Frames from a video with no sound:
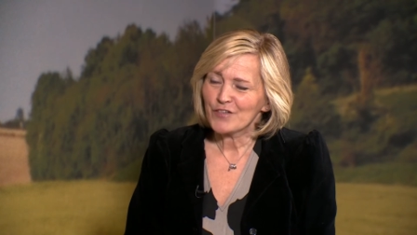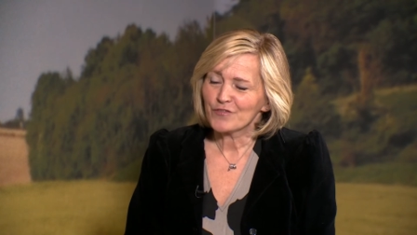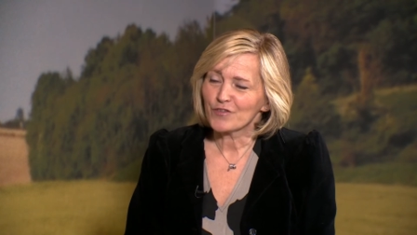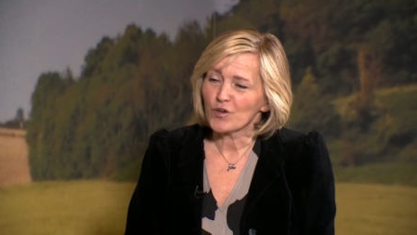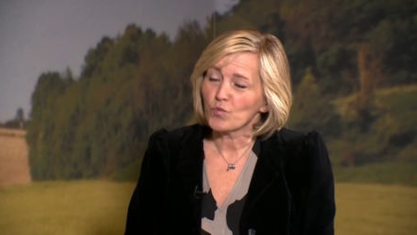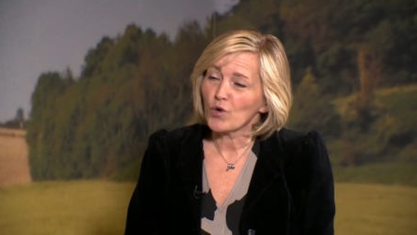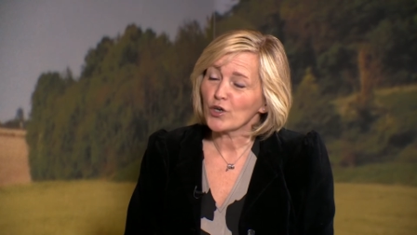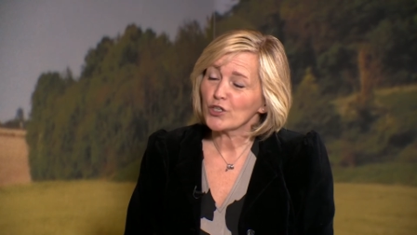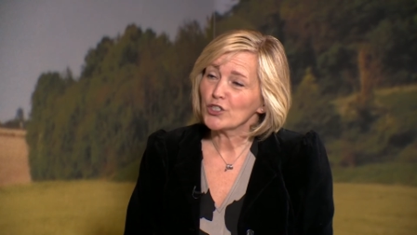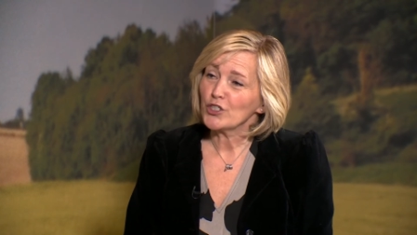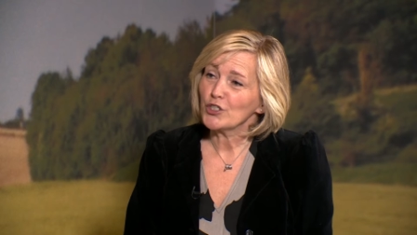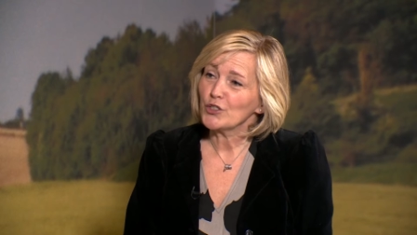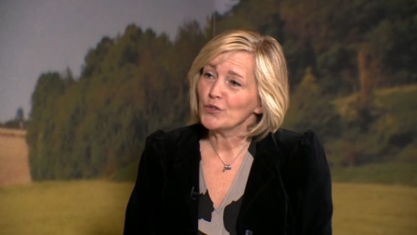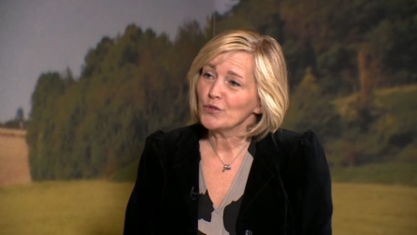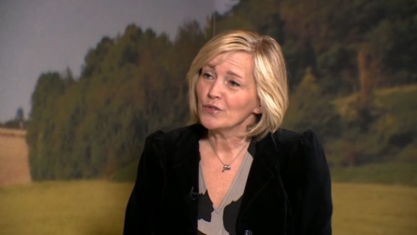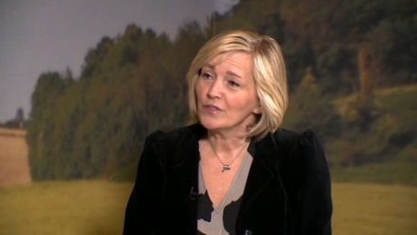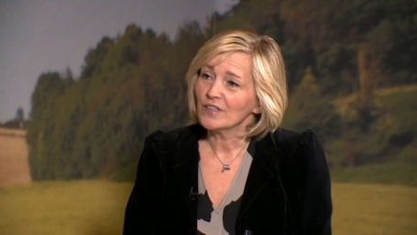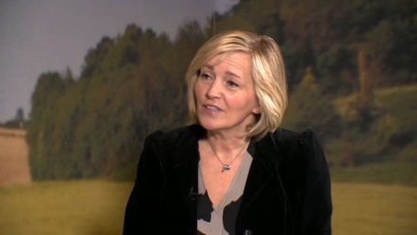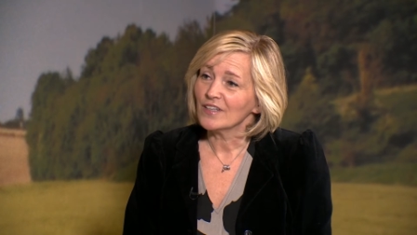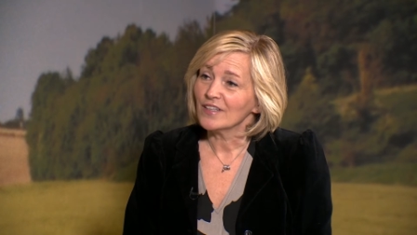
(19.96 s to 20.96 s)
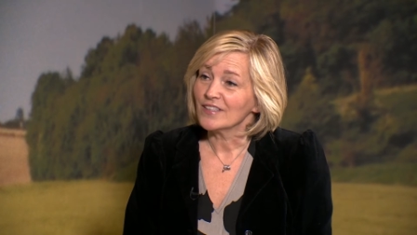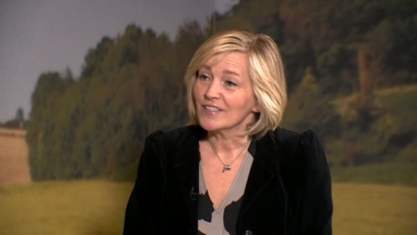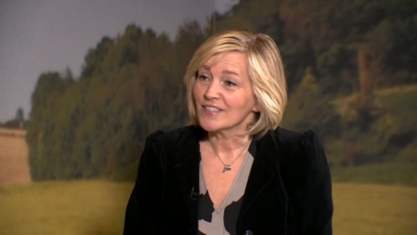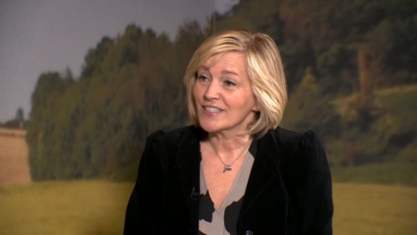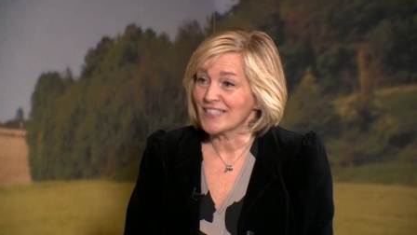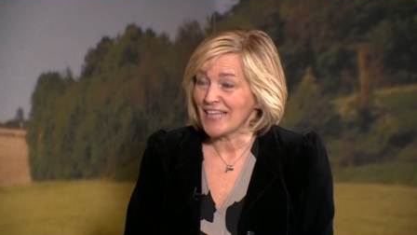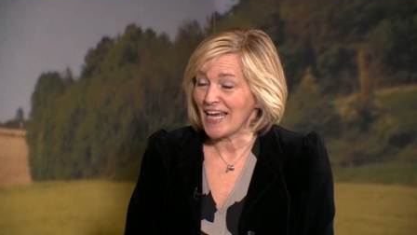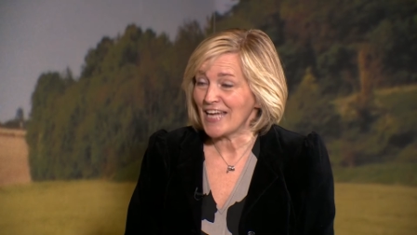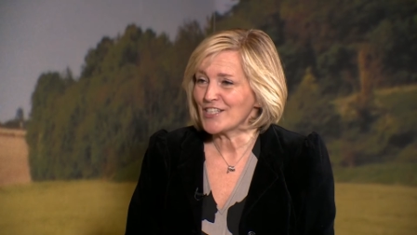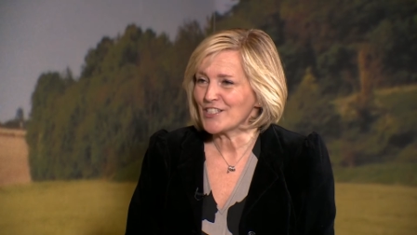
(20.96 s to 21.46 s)
From what you
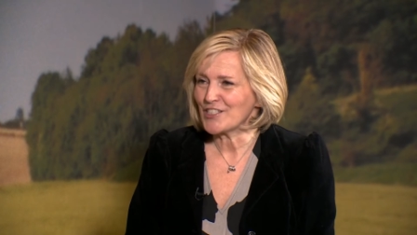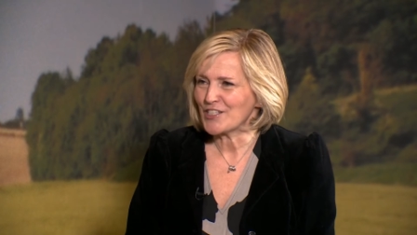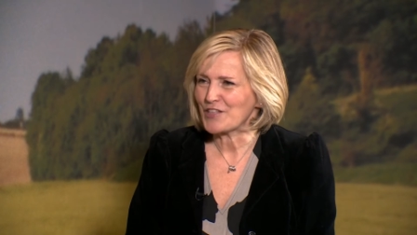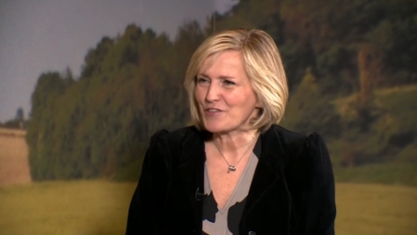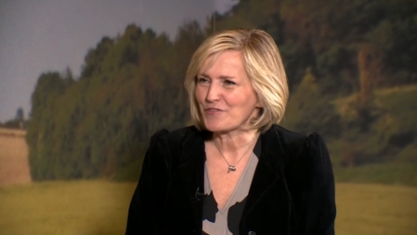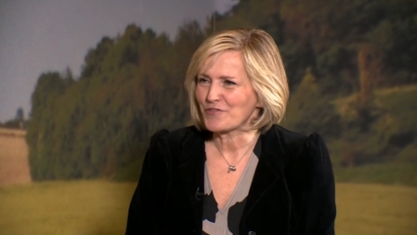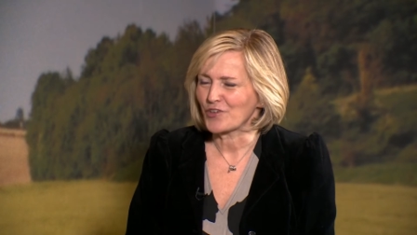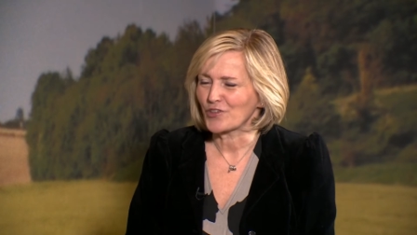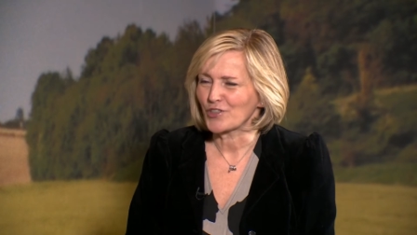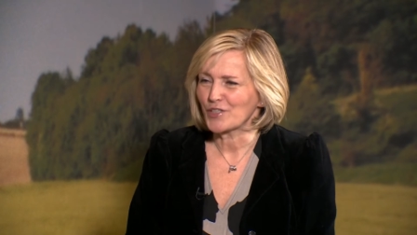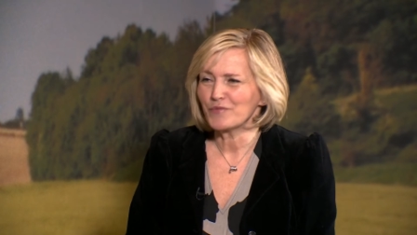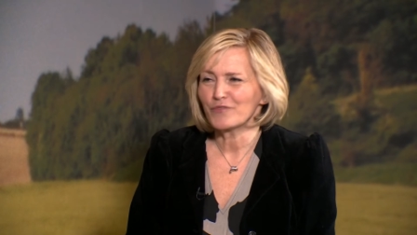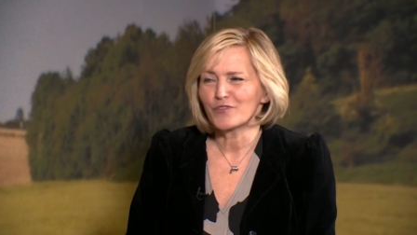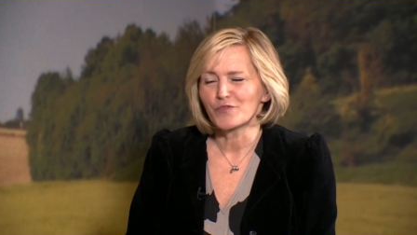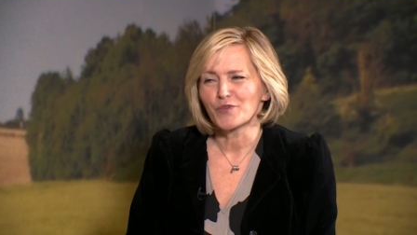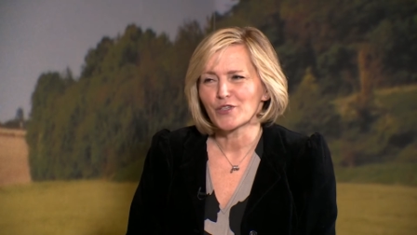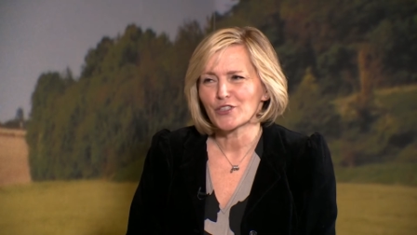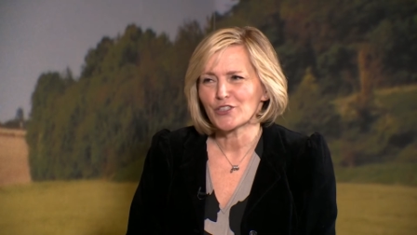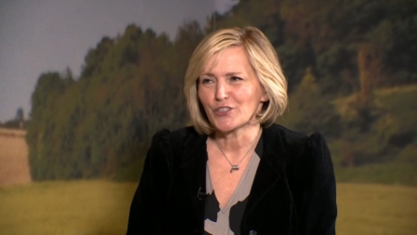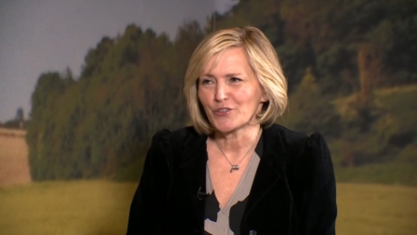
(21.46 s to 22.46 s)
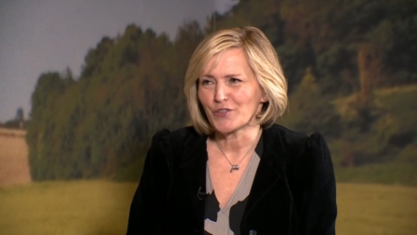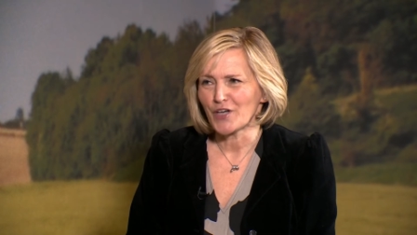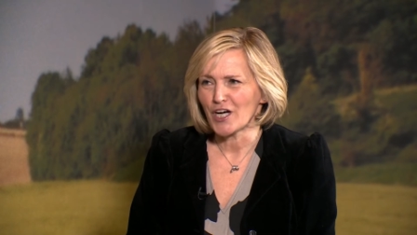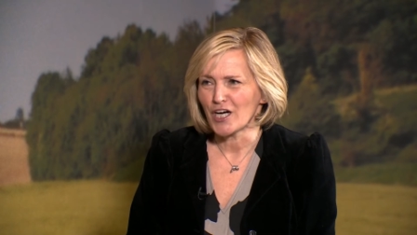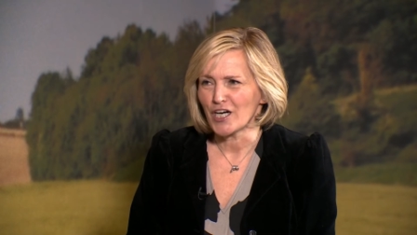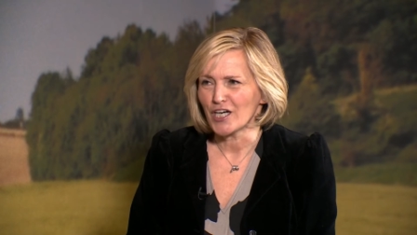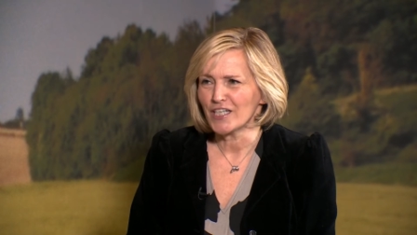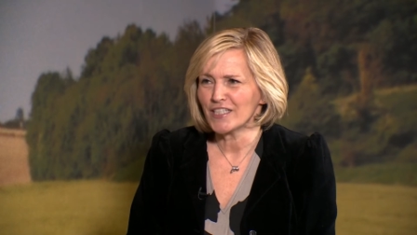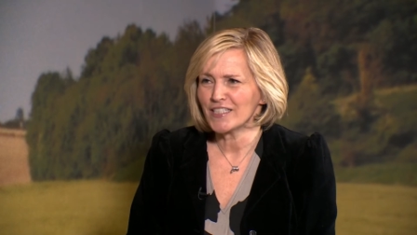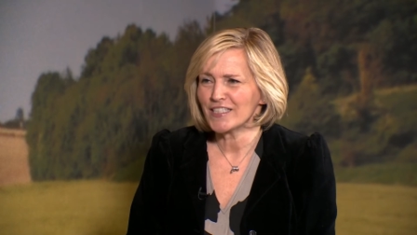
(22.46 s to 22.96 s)
said to the forum, from what you
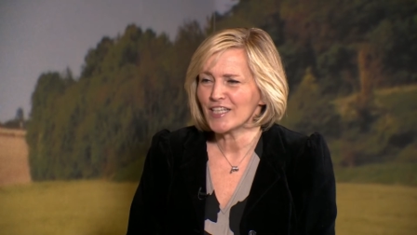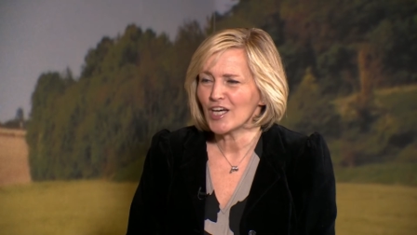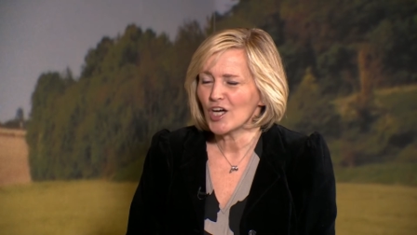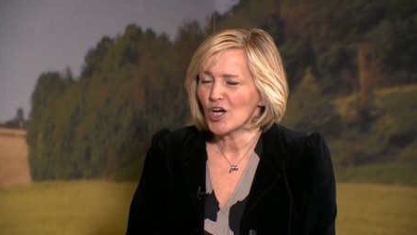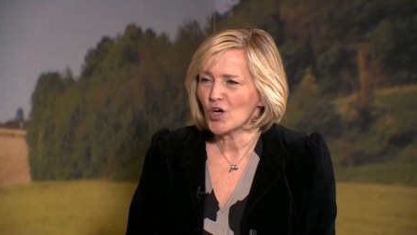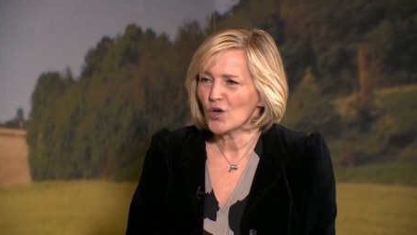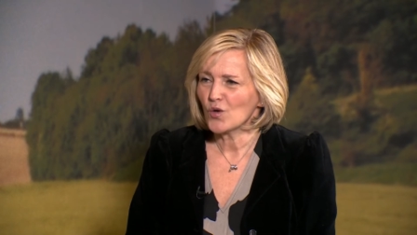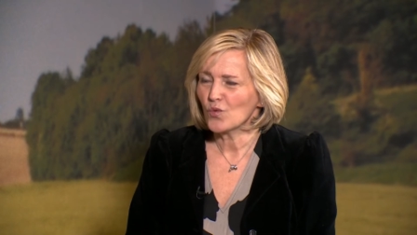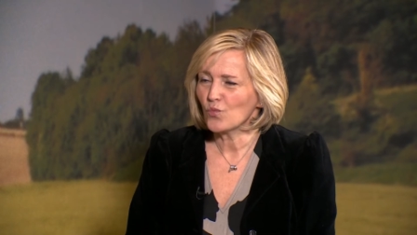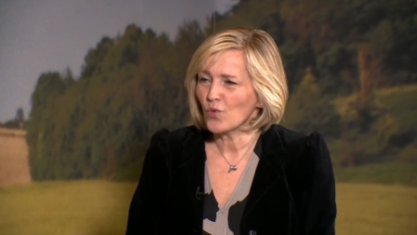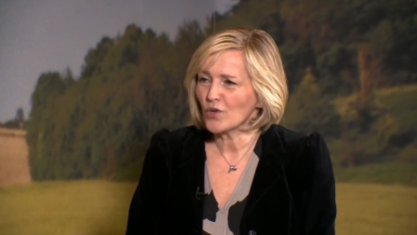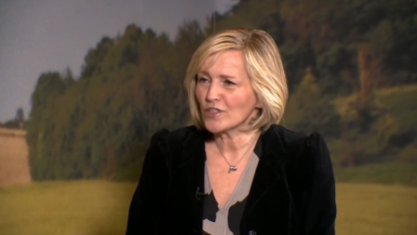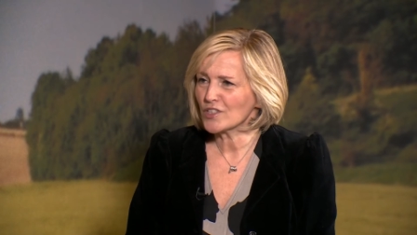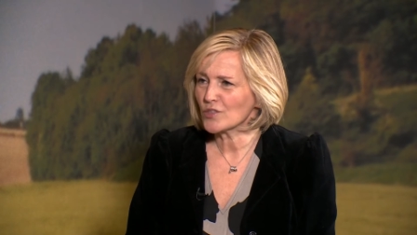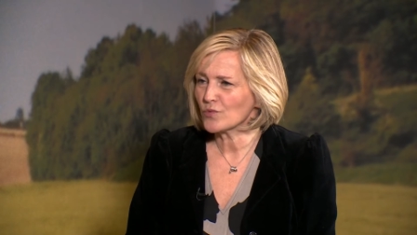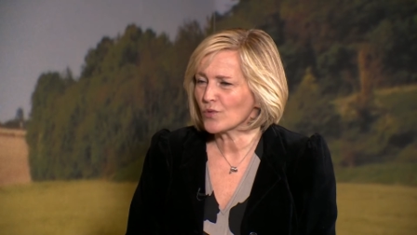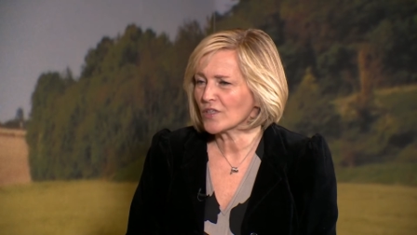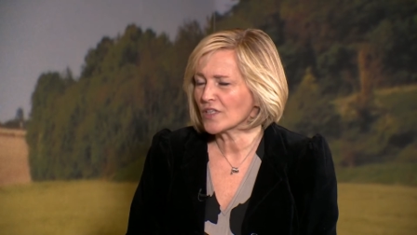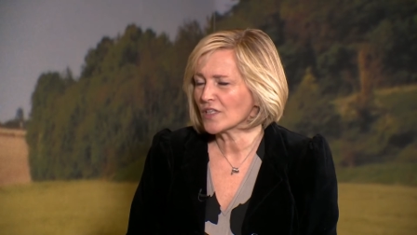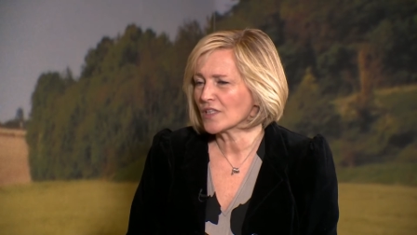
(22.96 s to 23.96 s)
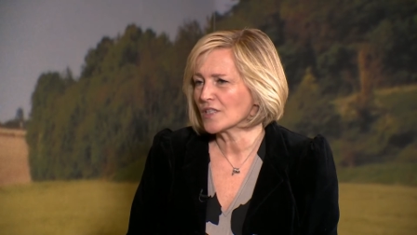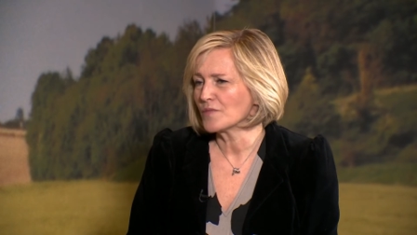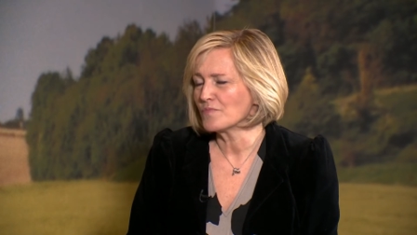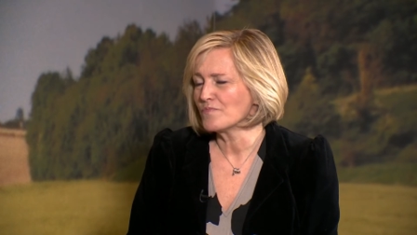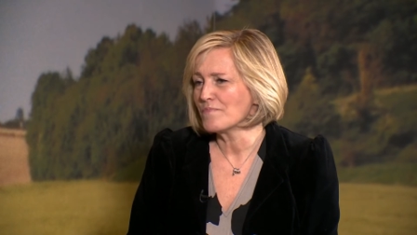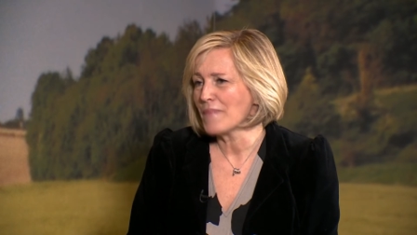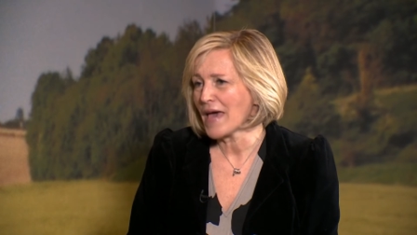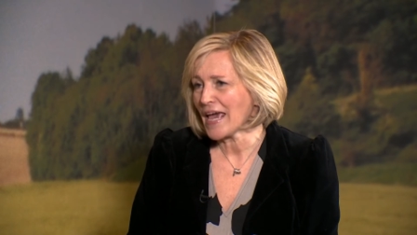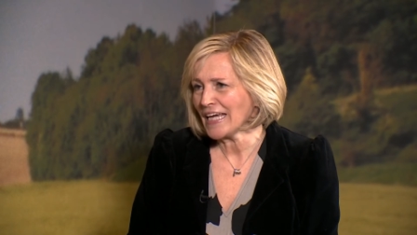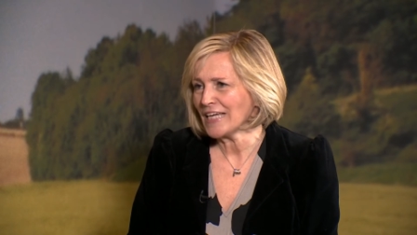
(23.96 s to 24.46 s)
heard, what's one of the
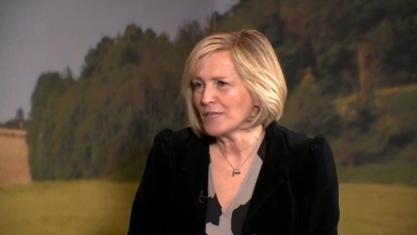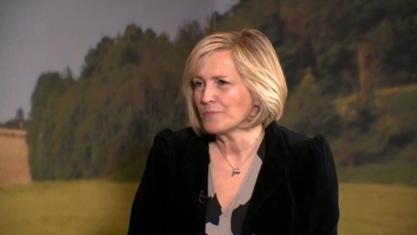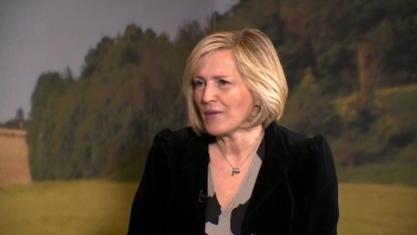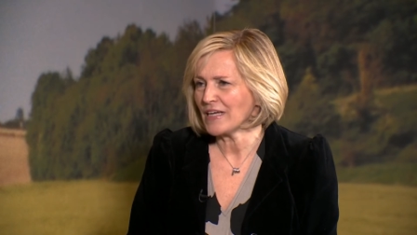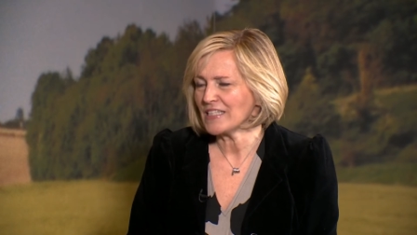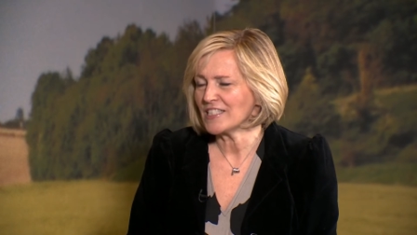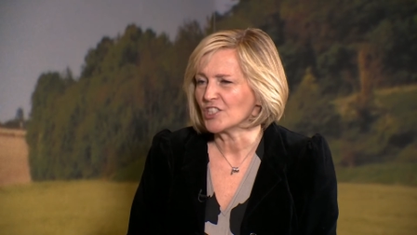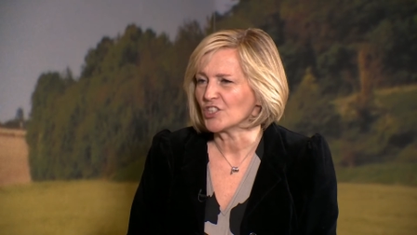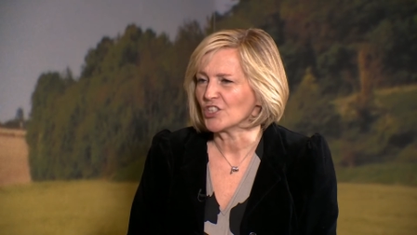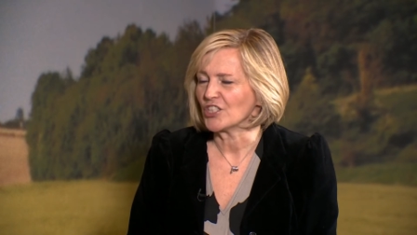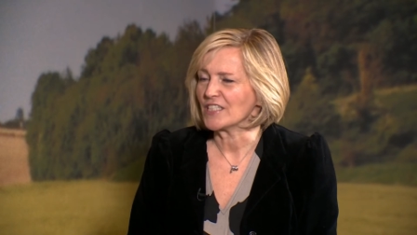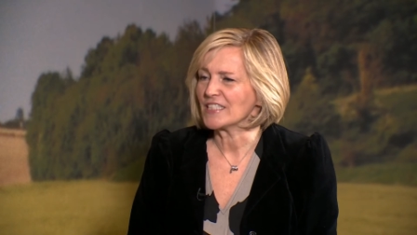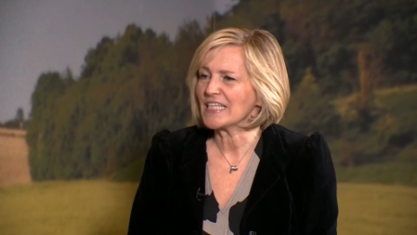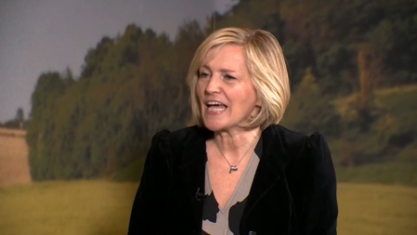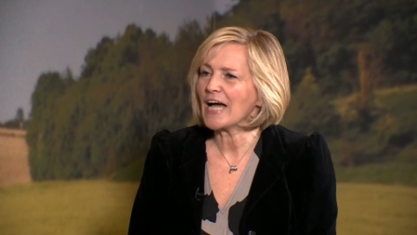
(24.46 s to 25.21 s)
main messages?